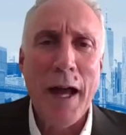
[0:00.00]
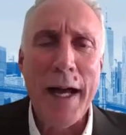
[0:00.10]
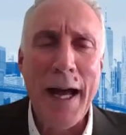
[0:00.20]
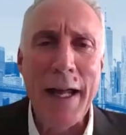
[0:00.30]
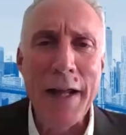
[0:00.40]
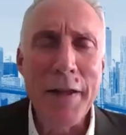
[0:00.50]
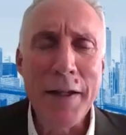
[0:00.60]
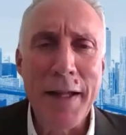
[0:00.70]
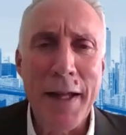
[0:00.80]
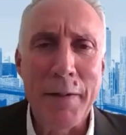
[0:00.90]
I
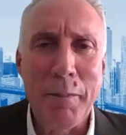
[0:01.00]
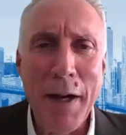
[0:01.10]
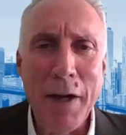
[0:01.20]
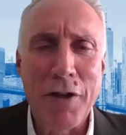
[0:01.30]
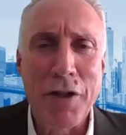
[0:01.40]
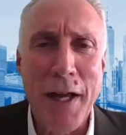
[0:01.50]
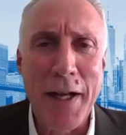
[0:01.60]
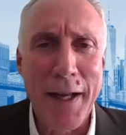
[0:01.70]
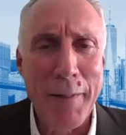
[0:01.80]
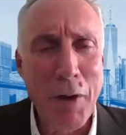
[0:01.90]
think that my
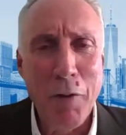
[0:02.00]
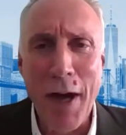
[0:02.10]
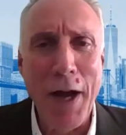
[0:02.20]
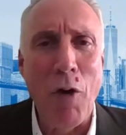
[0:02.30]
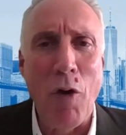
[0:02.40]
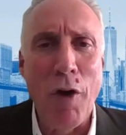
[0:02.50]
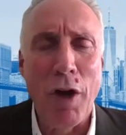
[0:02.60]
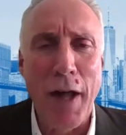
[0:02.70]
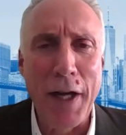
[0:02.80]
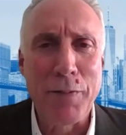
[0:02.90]
understanding, I'm no
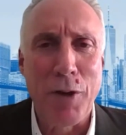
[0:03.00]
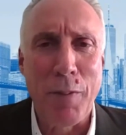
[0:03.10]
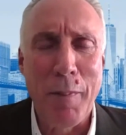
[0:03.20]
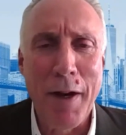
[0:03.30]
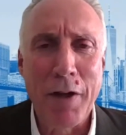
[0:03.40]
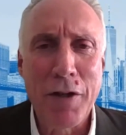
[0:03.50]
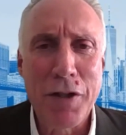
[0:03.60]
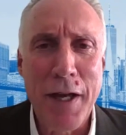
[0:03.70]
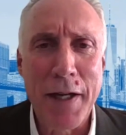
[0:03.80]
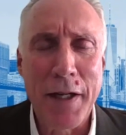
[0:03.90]
oil expert, but my
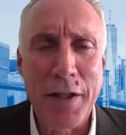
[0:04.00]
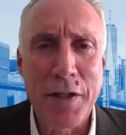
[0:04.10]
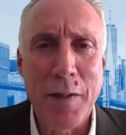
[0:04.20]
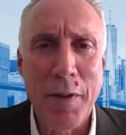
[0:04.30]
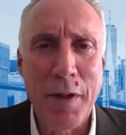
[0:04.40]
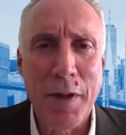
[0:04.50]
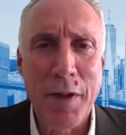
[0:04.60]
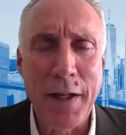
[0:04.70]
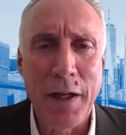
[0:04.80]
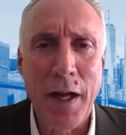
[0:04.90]
understanding is some of the
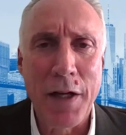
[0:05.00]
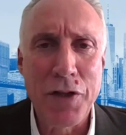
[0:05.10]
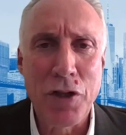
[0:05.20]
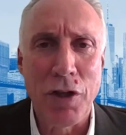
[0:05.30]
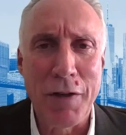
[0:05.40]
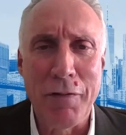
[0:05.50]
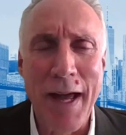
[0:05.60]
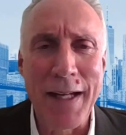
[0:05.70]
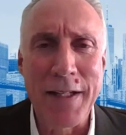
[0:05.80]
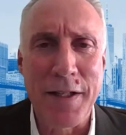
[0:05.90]
technological
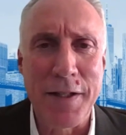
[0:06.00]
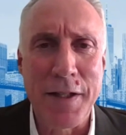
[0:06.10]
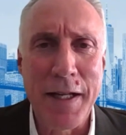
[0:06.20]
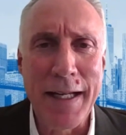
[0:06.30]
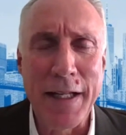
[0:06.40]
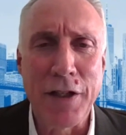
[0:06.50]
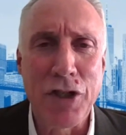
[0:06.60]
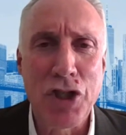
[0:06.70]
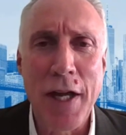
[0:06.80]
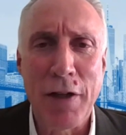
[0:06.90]
advances in the
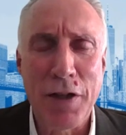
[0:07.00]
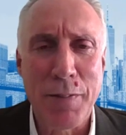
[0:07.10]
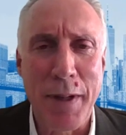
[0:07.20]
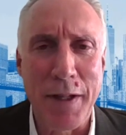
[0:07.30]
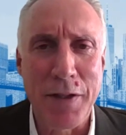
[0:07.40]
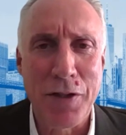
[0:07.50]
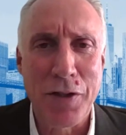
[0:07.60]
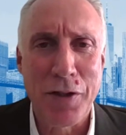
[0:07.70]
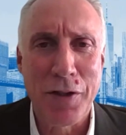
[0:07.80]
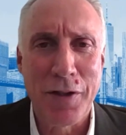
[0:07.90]
shale space,
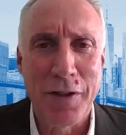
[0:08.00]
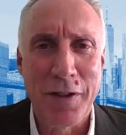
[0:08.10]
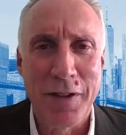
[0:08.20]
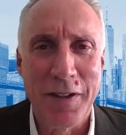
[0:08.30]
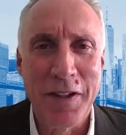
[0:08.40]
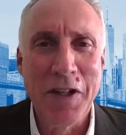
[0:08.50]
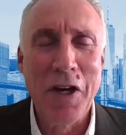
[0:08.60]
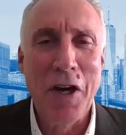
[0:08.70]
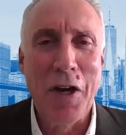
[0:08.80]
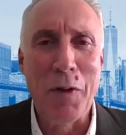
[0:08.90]

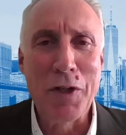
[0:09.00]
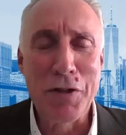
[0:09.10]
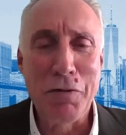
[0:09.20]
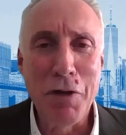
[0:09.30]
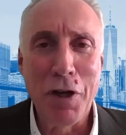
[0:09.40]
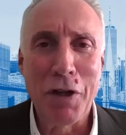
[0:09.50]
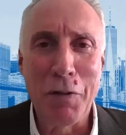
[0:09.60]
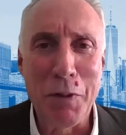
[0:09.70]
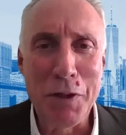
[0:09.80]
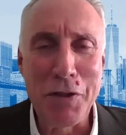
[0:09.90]
which is the
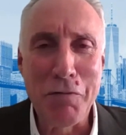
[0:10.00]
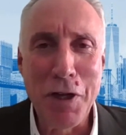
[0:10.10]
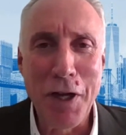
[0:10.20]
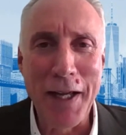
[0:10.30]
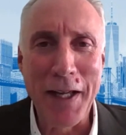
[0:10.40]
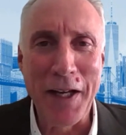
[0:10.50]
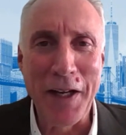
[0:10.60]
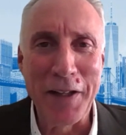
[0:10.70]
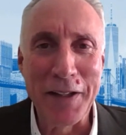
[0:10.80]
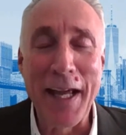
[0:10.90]
real like
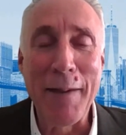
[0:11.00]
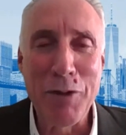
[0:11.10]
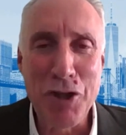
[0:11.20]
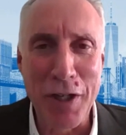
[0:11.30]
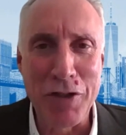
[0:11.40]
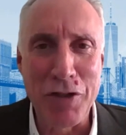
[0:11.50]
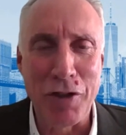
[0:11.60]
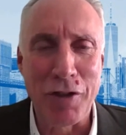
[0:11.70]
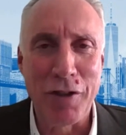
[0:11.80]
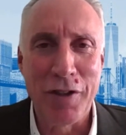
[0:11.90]
game changer,